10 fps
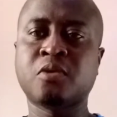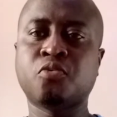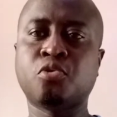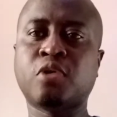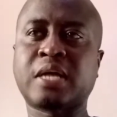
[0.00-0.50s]

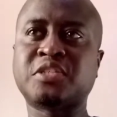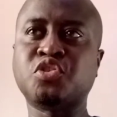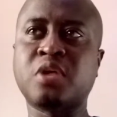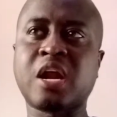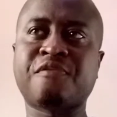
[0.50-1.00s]
We'll look at
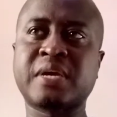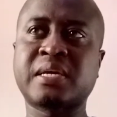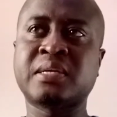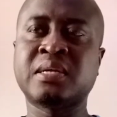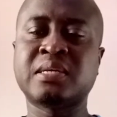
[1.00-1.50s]

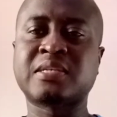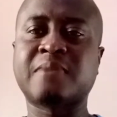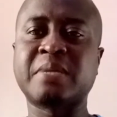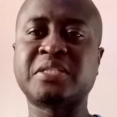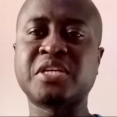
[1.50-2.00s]
geographic
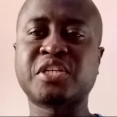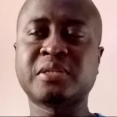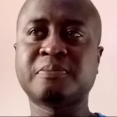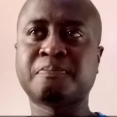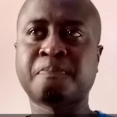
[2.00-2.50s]
segmentation,